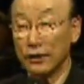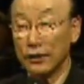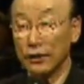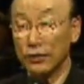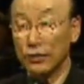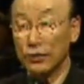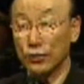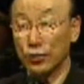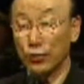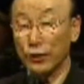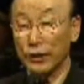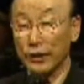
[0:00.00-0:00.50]

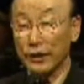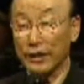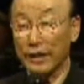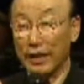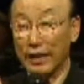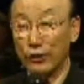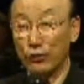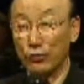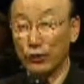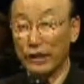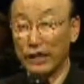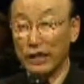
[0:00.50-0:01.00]
so that
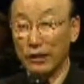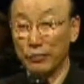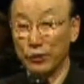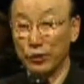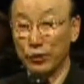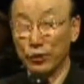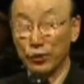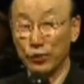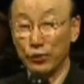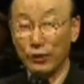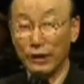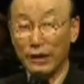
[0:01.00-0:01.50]
God will give
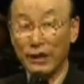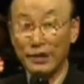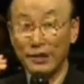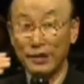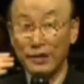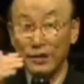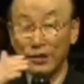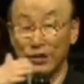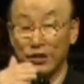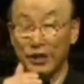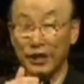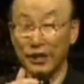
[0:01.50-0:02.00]
you new
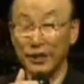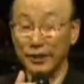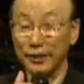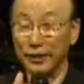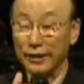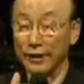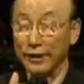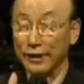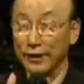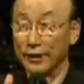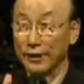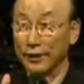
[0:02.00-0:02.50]

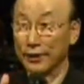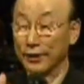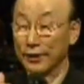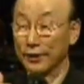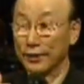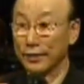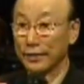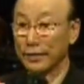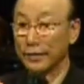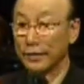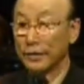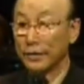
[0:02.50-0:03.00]
understanding
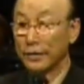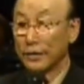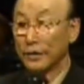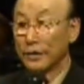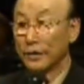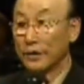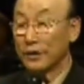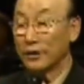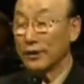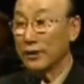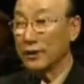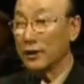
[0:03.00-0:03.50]

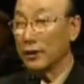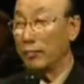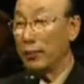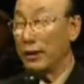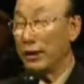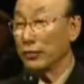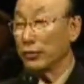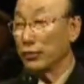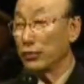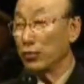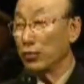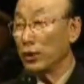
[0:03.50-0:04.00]

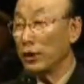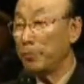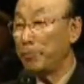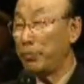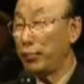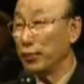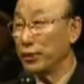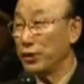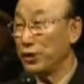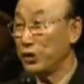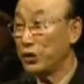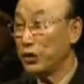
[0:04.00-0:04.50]
about your
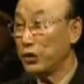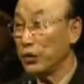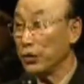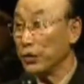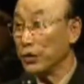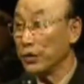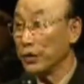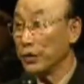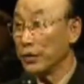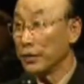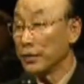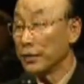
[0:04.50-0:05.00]

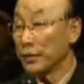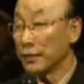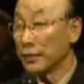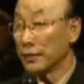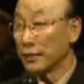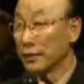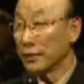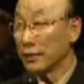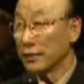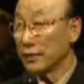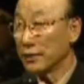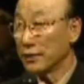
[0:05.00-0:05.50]
position,
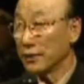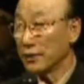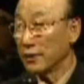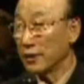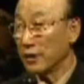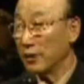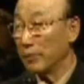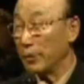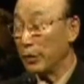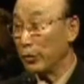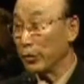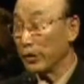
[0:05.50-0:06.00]

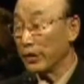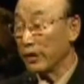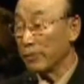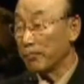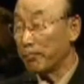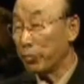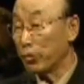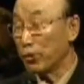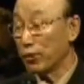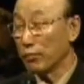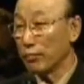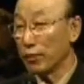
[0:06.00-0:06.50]
about
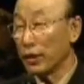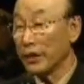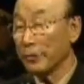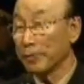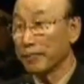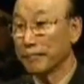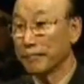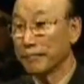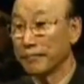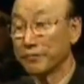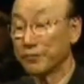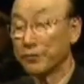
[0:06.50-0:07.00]
that
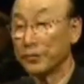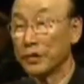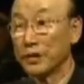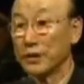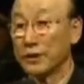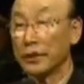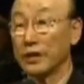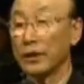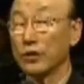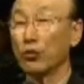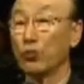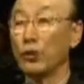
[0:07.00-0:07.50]
problem.
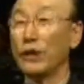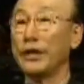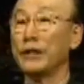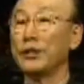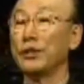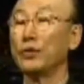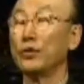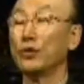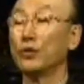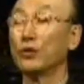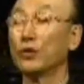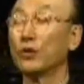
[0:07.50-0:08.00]
Then
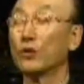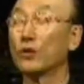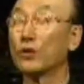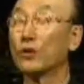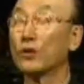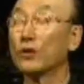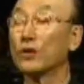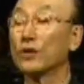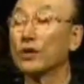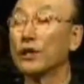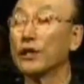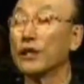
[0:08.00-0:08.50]
when you
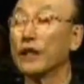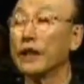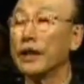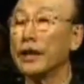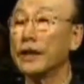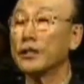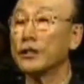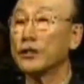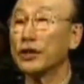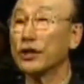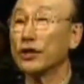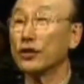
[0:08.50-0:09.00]

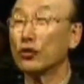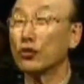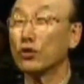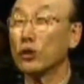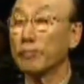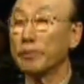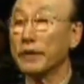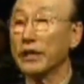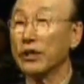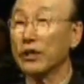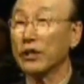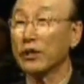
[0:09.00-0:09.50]
enter into
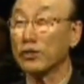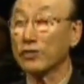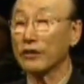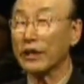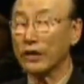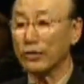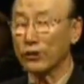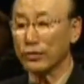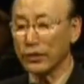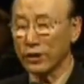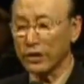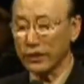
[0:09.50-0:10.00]
the
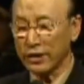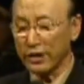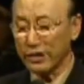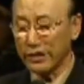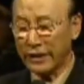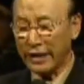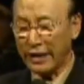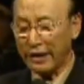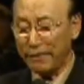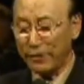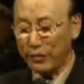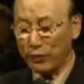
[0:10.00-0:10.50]
battleground, that the
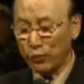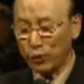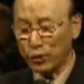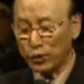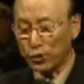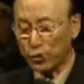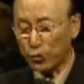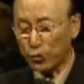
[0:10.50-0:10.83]
devil would